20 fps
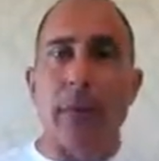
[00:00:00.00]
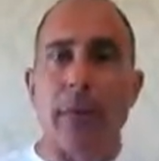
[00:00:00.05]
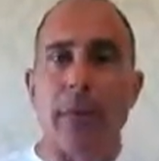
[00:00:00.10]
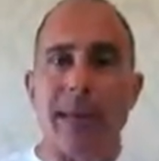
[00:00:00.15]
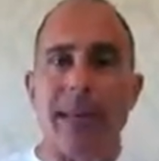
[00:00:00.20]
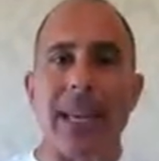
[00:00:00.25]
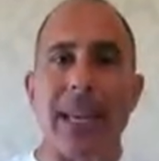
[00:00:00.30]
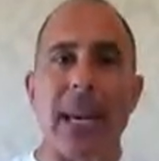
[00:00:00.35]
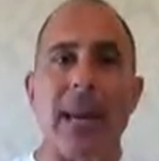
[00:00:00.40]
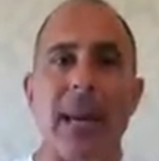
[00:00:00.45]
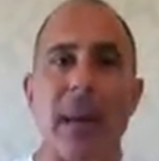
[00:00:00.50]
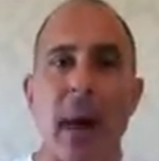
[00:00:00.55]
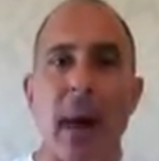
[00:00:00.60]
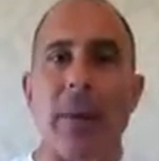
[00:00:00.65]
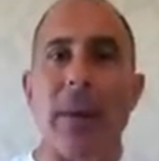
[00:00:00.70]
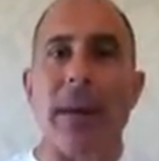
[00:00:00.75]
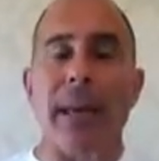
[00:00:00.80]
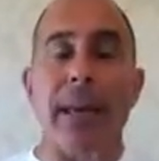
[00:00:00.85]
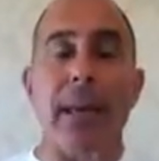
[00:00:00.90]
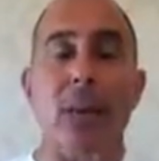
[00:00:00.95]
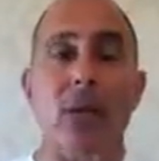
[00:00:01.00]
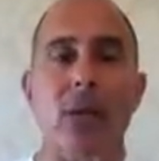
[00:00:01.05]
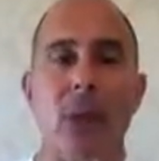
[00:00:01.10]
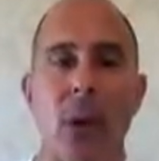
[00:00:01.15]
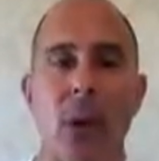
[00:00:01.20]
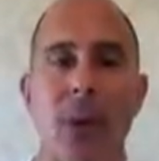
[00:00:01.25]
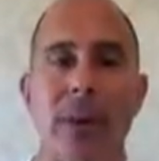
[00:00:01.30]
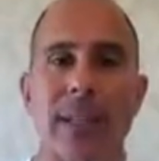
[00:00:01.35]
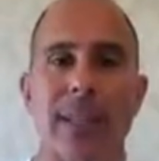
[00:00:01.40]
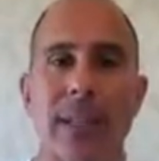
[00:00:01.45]
but yet not make it
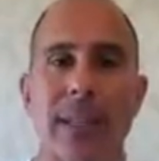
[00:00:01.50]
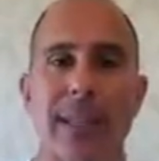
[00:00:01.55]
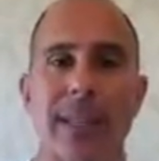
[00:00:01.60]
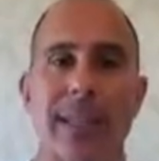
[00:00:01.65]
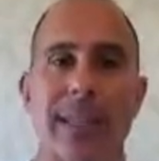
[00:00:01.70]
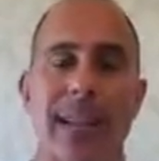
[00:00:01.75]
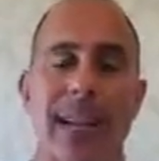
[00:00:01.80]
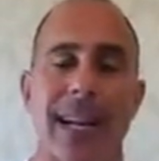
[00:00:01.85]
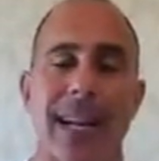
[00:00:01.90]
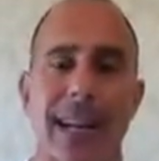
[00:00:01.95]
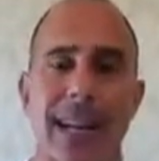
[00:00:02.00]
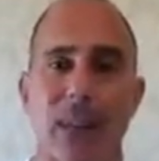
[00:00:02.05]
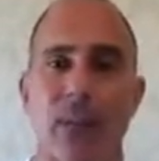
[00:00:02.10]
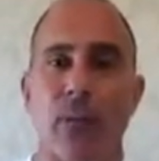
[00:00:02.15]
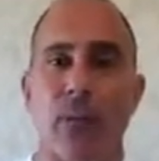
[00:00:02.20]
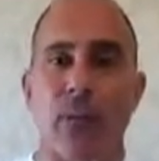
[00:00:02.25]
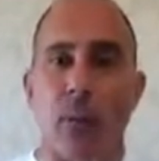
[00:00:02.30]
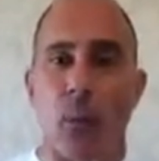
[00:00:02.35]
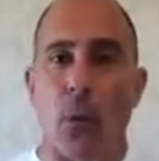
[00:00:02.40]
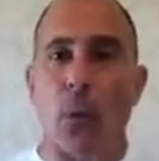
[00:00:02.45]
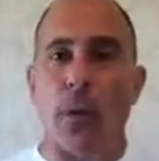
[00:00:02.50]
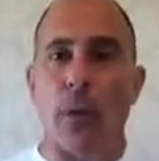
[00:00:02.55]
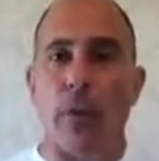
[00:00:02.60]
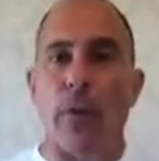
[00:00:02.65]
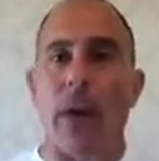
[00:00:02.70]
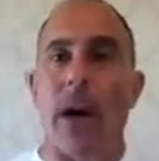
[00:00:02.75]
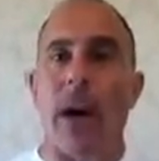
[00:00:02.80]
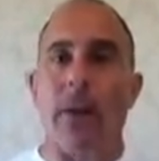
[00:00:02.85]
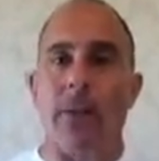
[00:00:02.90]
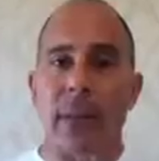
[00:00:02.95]
so intense that I need 4 and
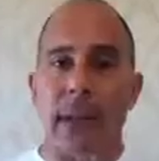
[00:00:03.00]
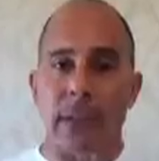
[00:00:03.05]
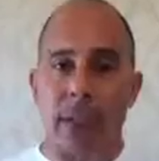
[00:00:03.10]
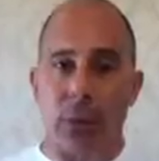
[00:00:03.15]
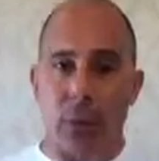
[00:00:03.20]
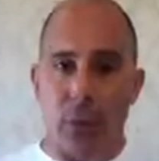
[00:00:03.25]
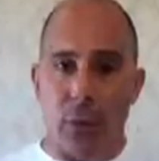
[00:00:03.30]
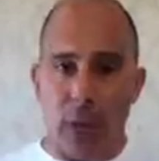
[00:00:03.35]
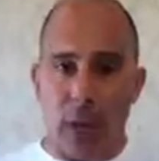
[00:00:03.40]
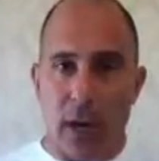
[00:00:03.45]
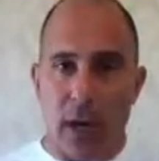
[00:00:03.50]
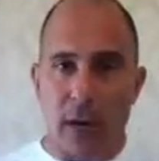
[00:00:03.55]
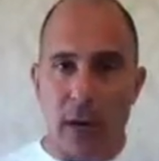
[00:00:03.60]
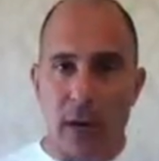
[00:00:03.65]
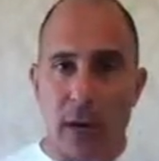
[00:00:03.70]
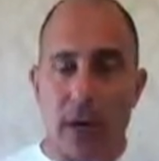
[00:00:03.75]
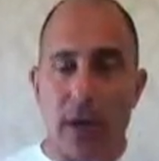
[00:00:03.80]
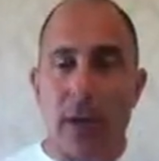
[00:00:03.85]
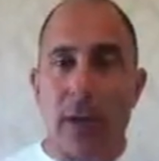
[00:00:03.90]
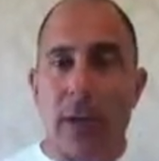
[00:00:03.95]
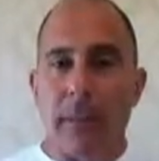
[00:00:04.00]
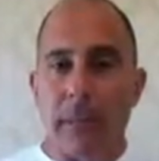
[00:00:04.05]
5 days to recover.